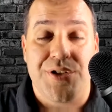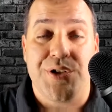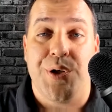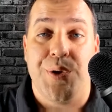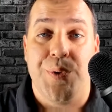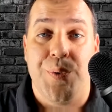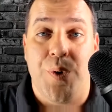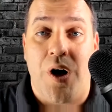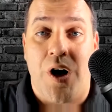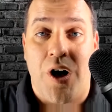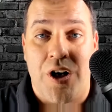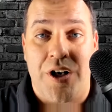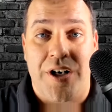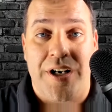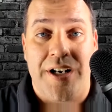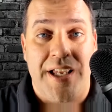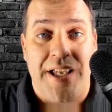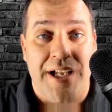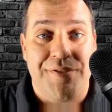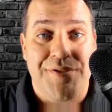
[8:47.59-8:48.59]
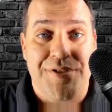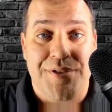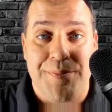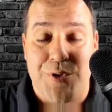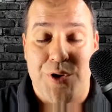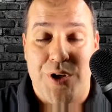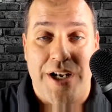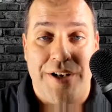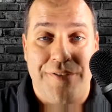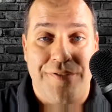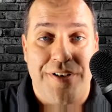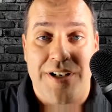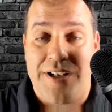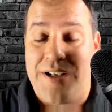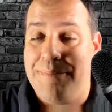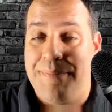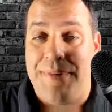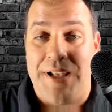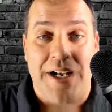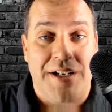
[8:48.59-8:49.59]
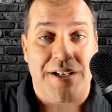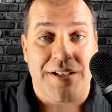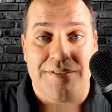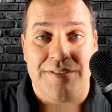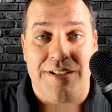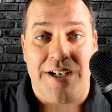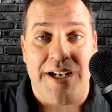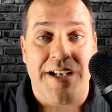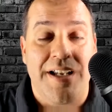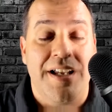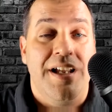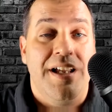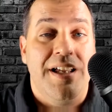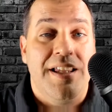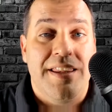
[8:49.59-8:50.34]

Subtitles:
So you are going to have some traffic. Not going to lie.